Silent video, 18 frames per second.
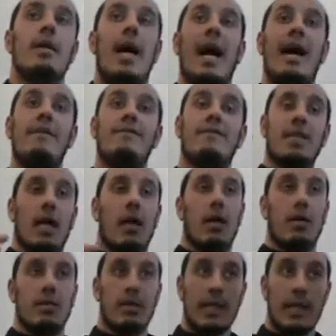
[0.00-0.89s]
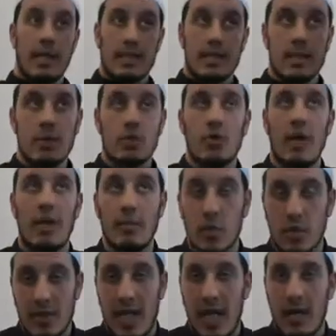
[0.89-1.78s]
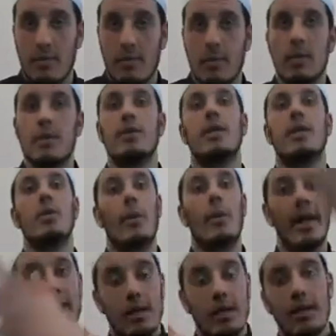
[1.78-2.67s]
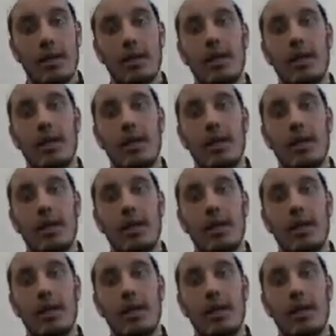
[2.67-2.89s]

after they listened to Abu they went,